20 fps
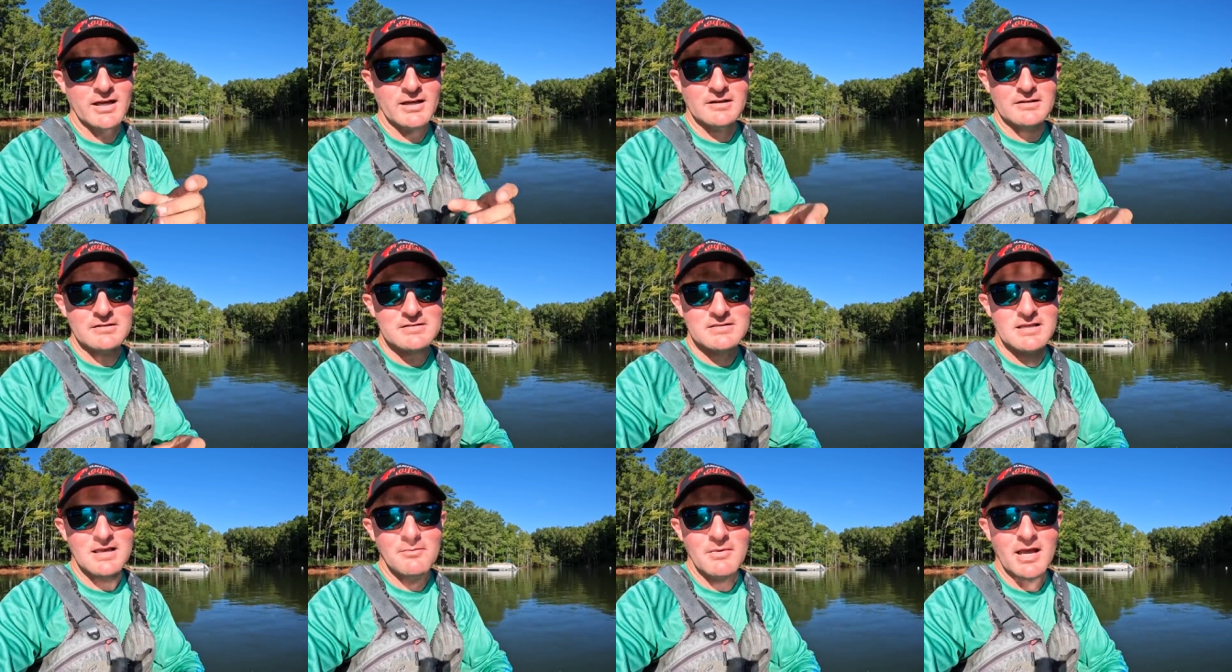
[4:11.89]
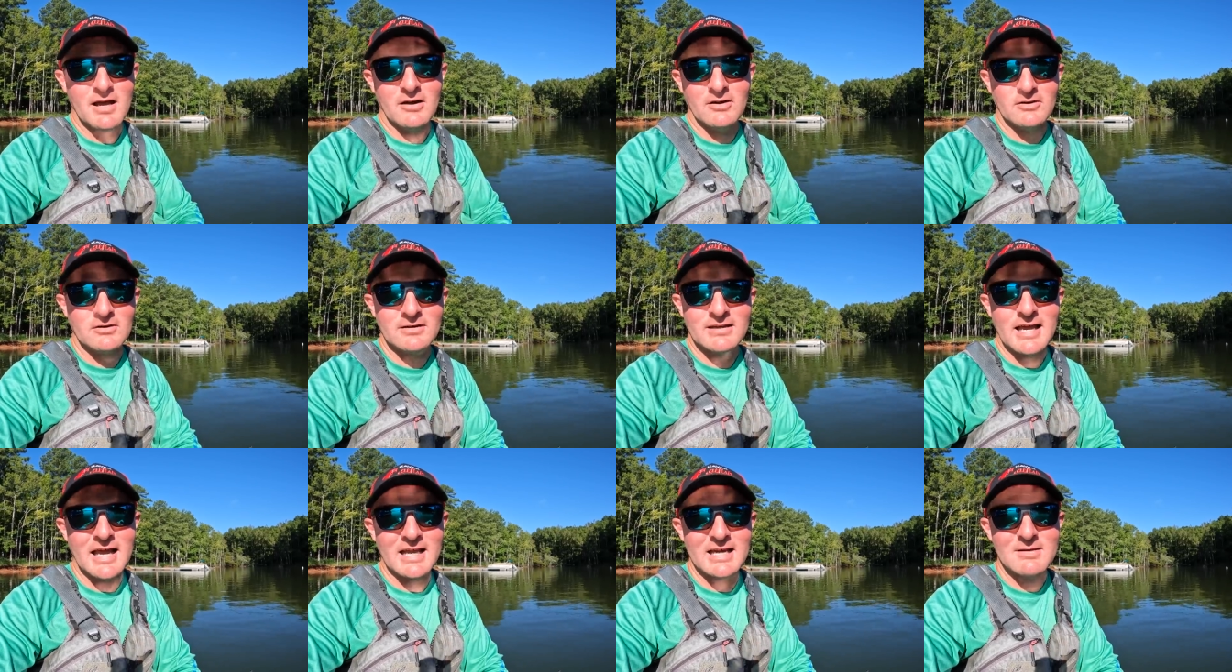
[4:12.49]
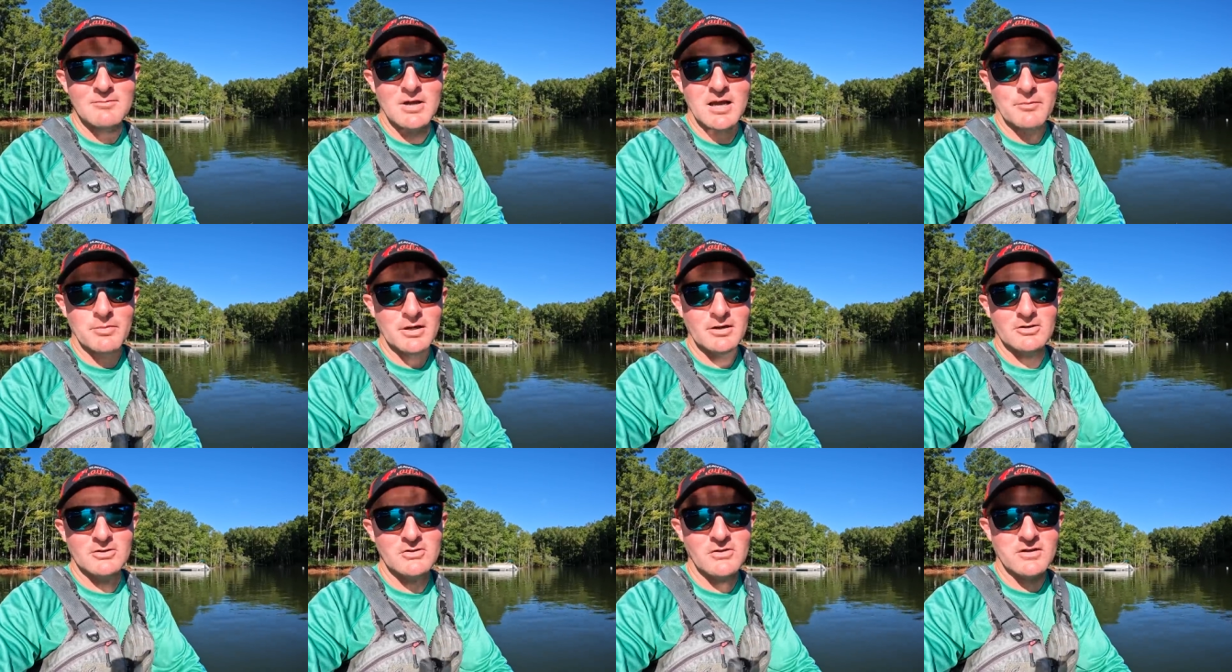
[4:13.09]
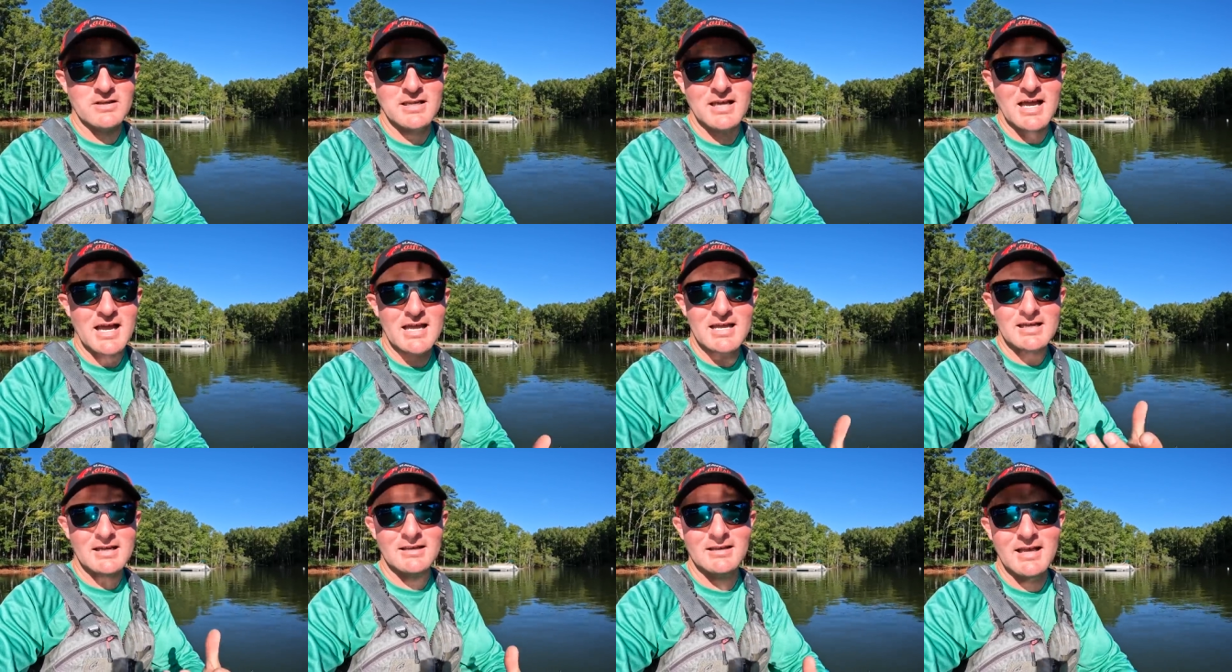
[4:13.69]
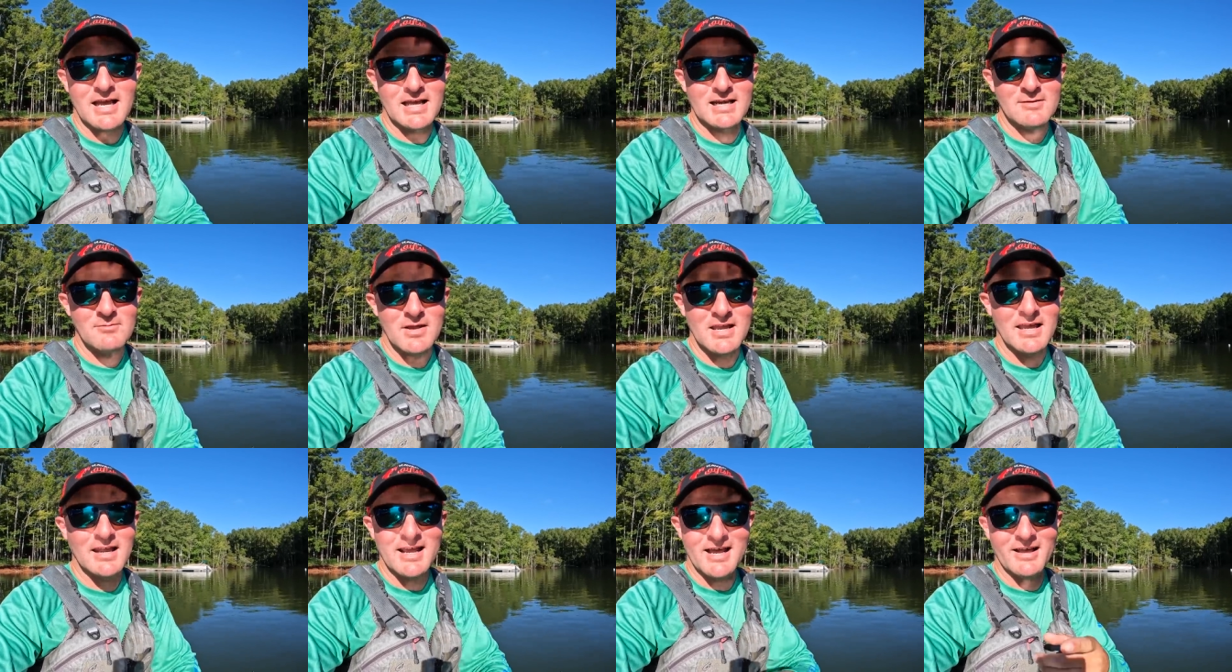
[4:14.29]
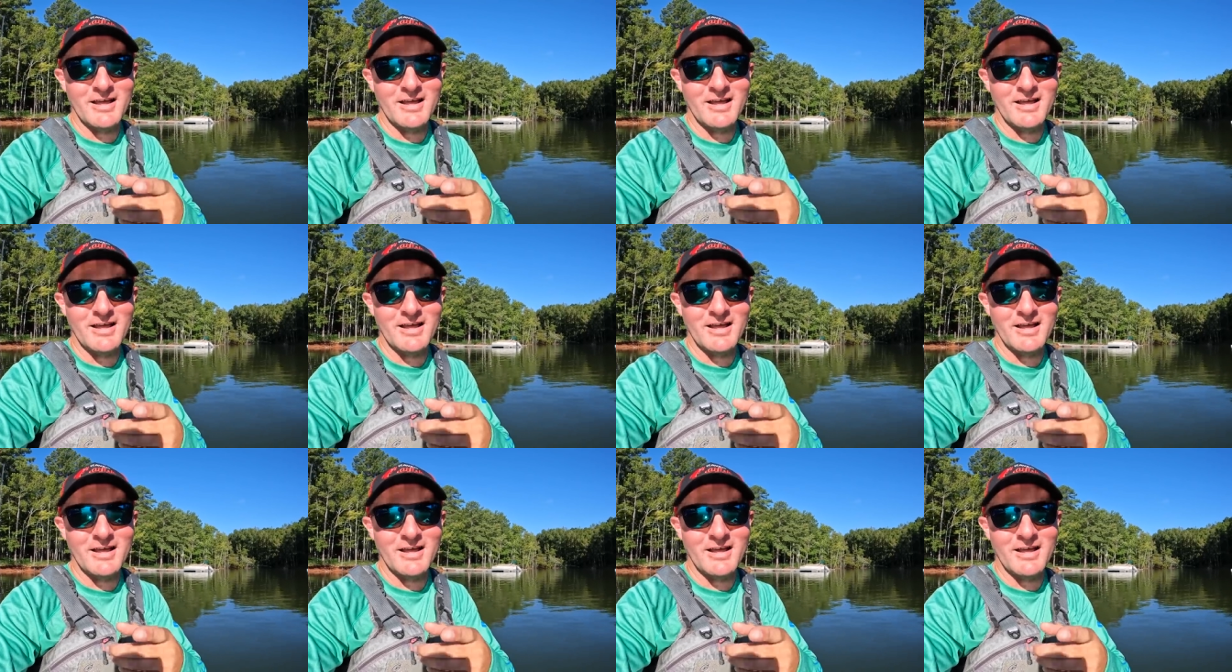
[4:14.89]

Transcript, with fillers: I could have somehow got him up here to the kayak and got him in.